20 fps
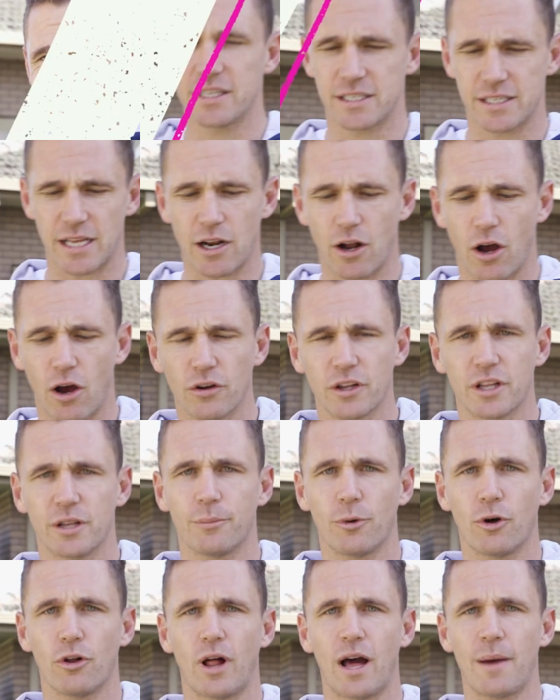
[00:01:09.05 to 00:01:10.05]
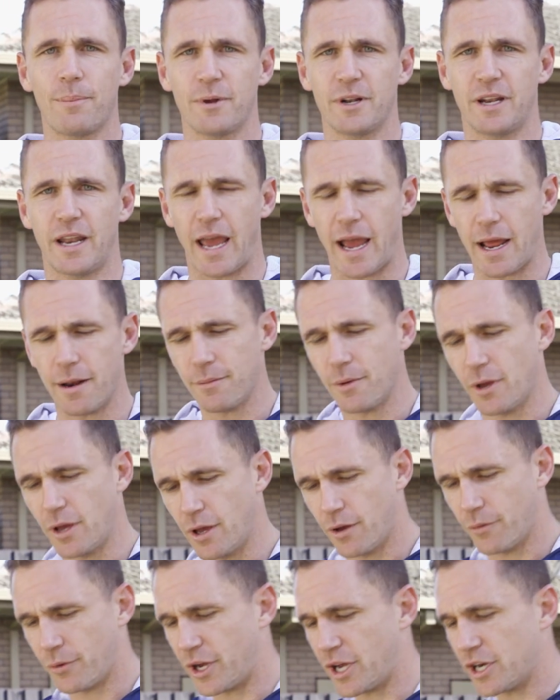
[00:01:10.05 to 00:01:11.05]
Instead of holding the ball up and down,
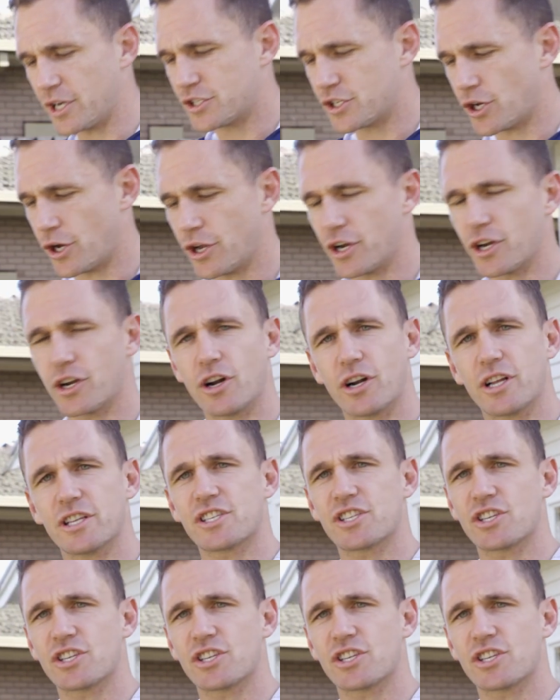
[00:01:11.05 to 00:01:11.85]
we're going to turn it on its